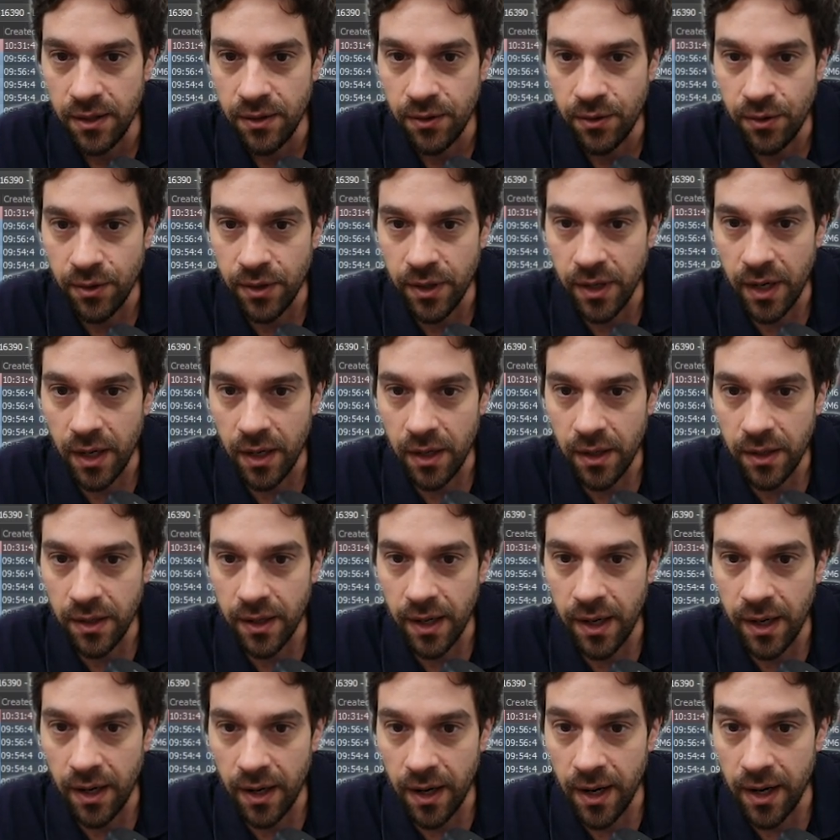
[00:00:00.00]
on
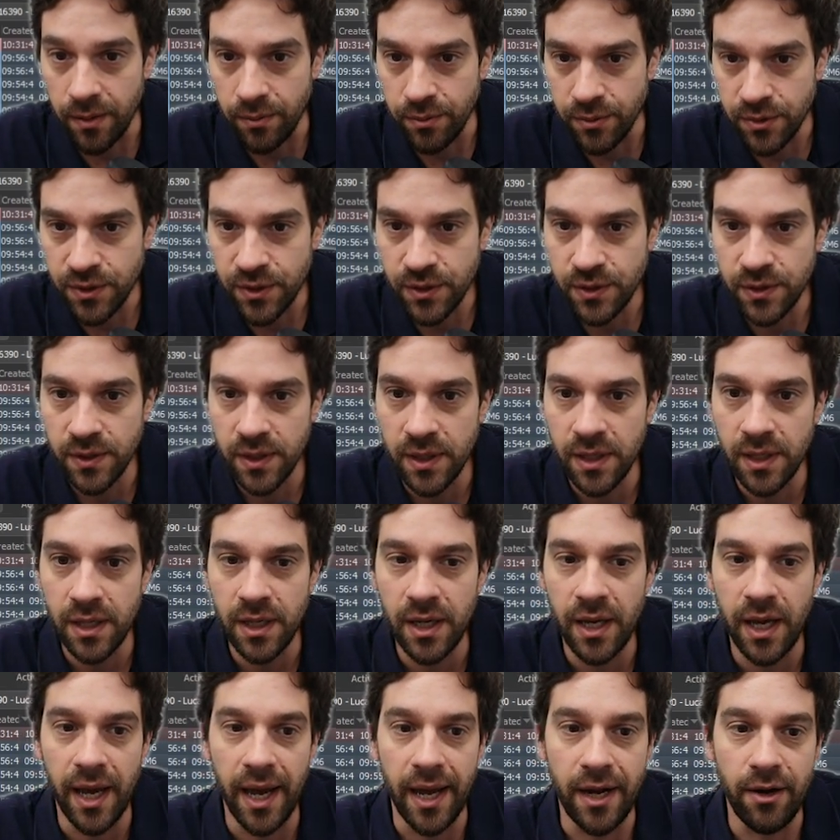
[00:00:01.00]
alarms,
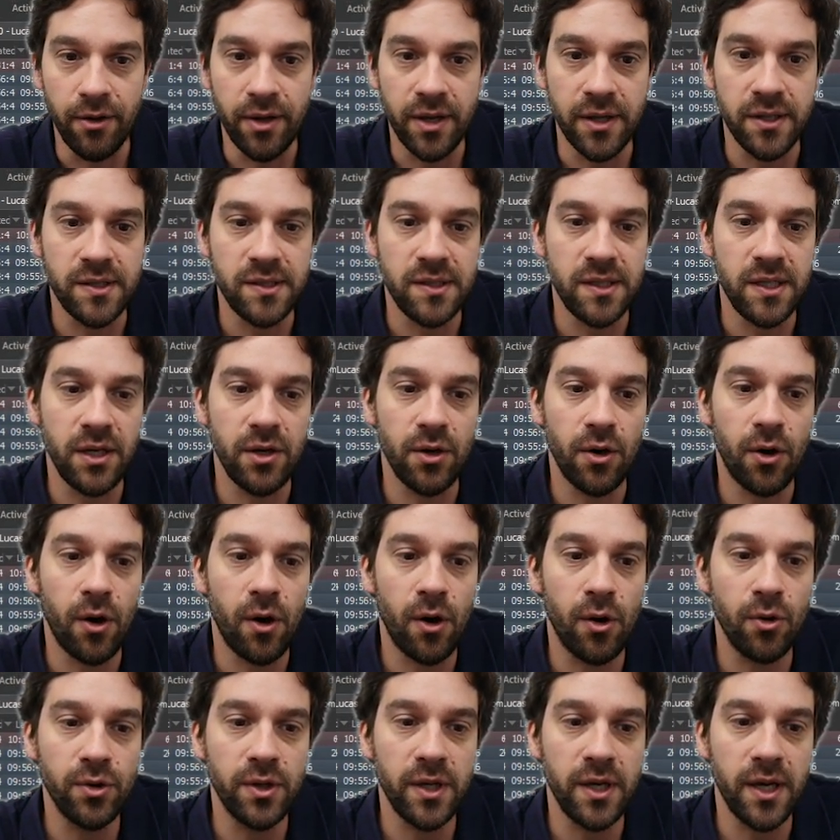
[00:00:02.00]
and you can see
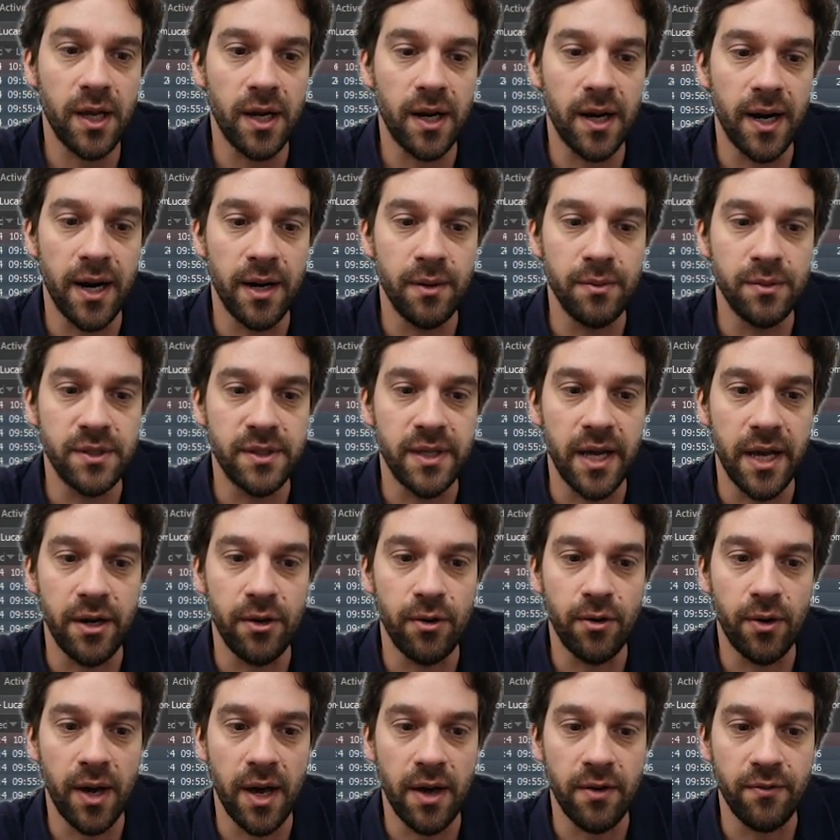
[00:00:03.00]
all the alarms that
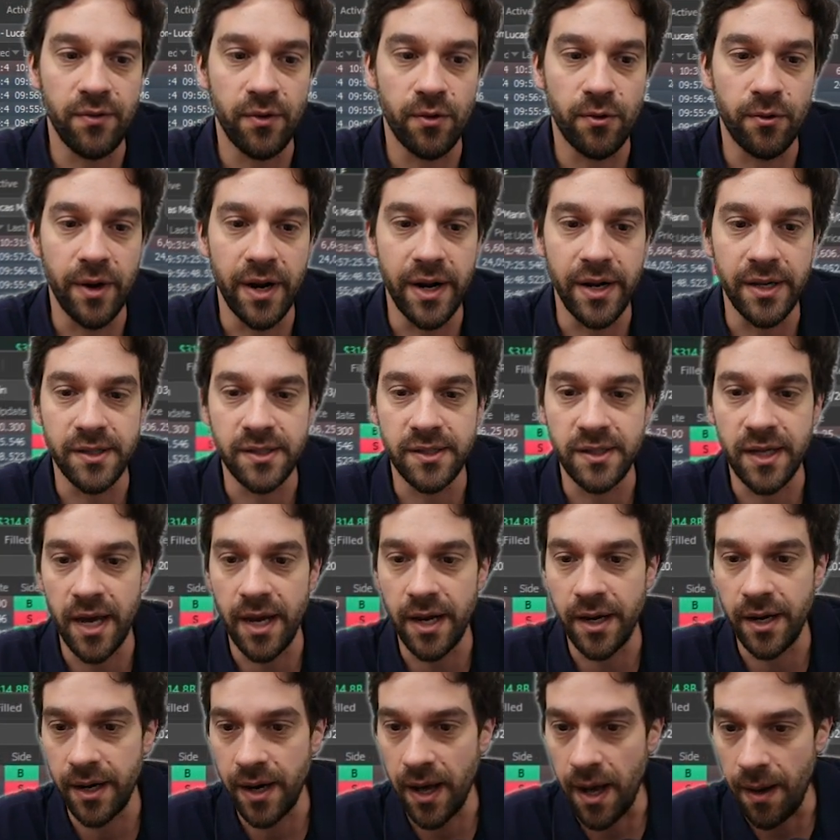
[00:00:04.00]
you have already
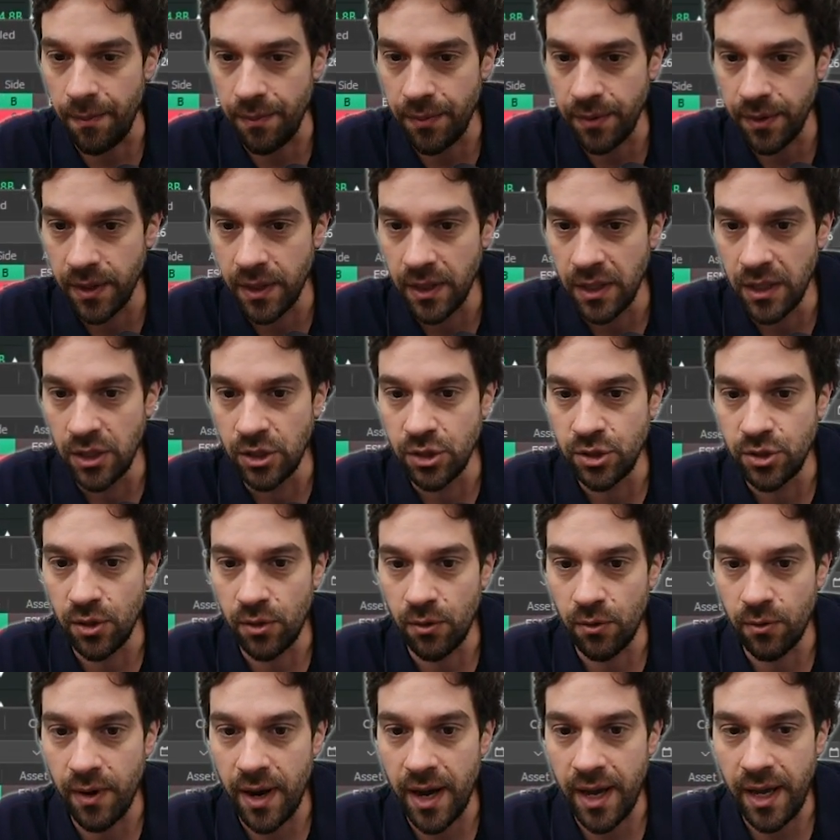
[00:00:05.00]
set it up.
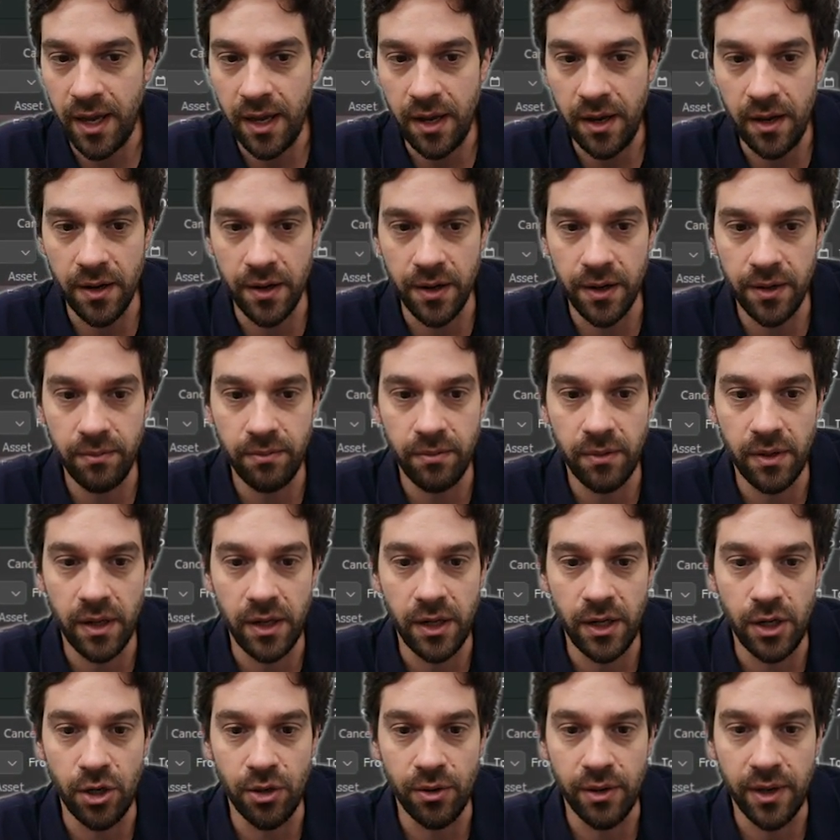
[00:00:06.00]
So right here
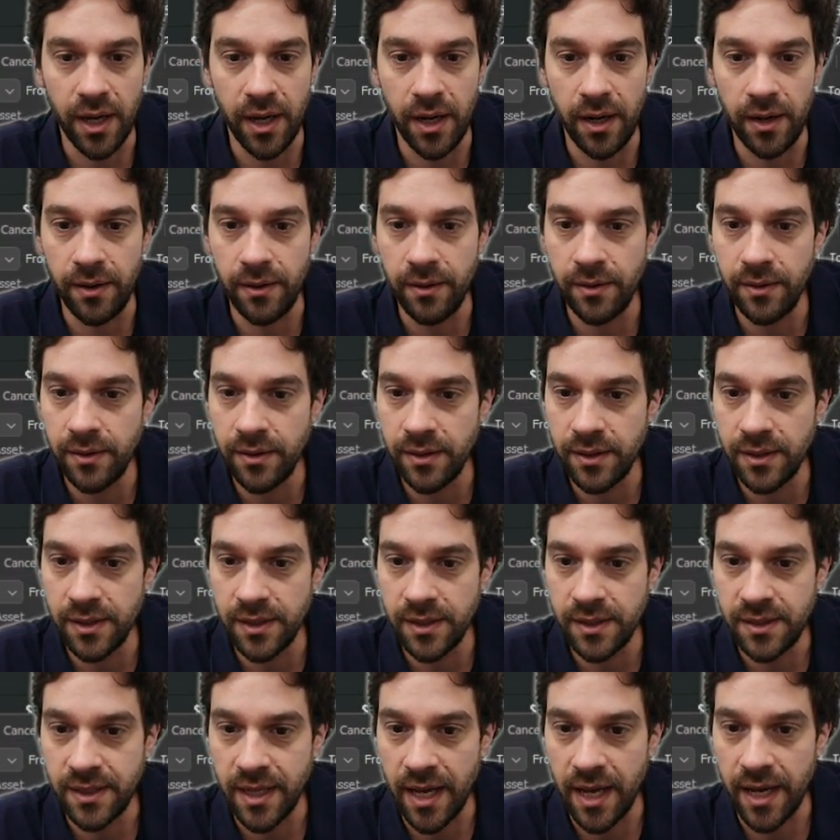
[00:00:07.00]
you can
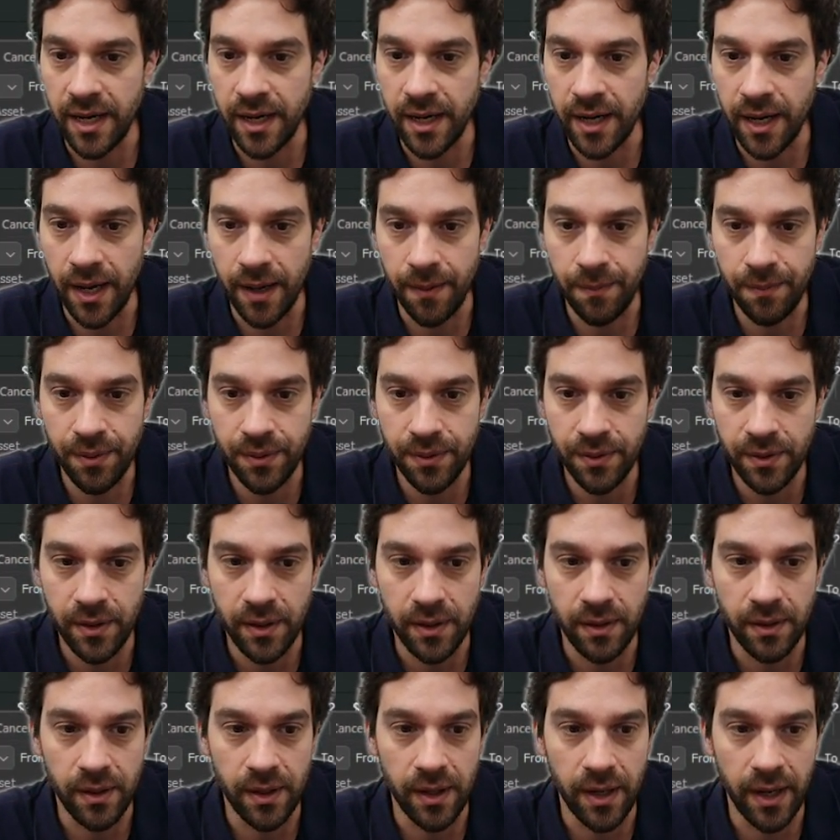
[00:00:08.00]
set it up
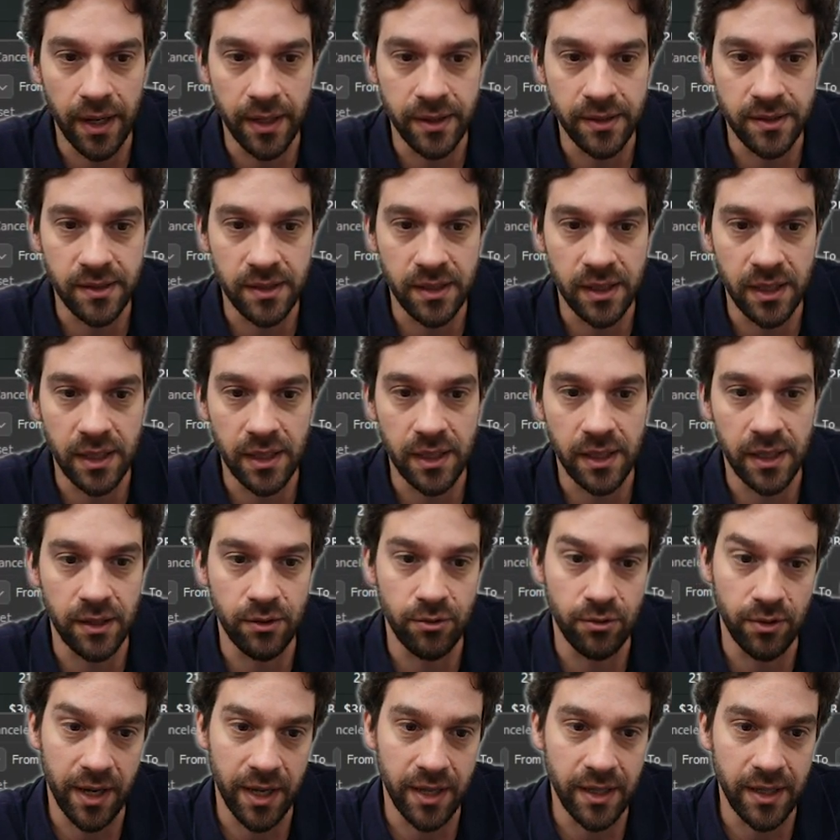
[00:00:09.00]
and see,
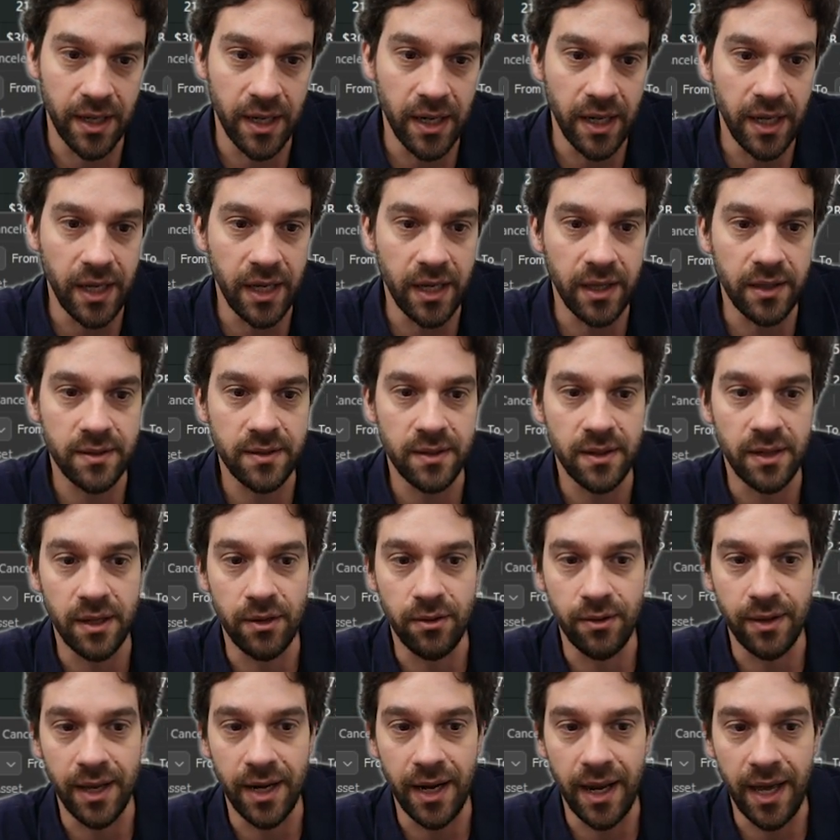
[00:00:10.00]
and you can delete and
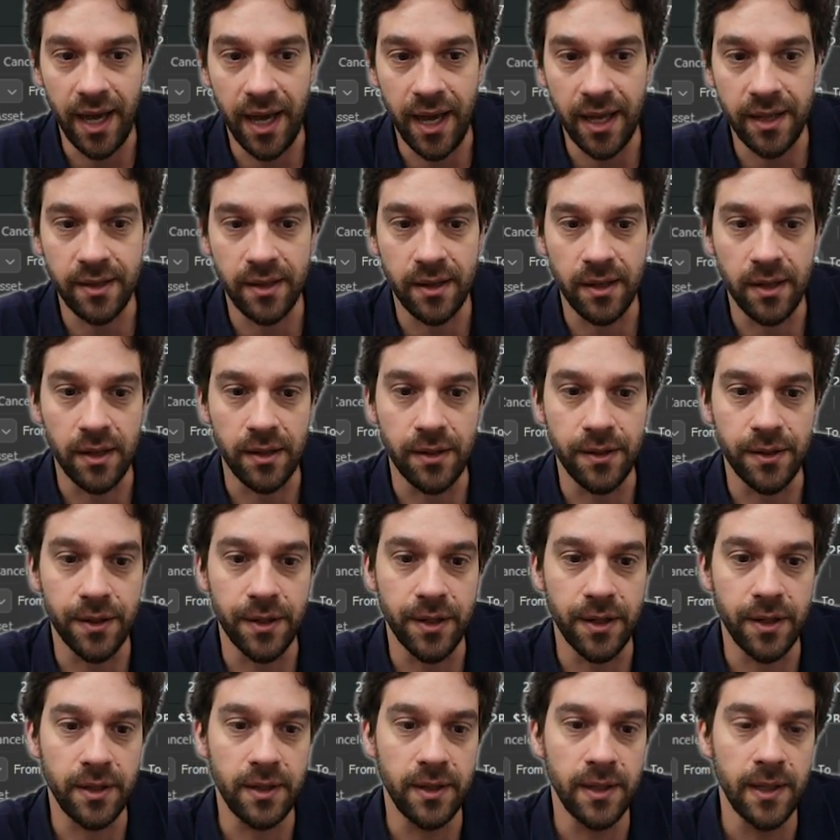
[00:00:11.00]
you can add an
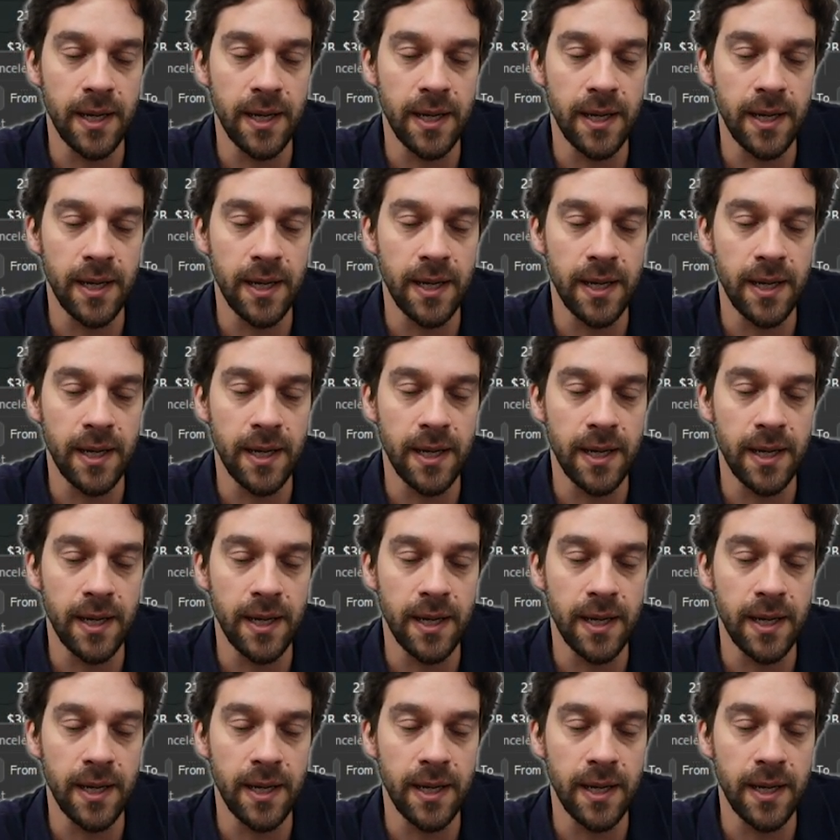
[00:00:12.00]
alert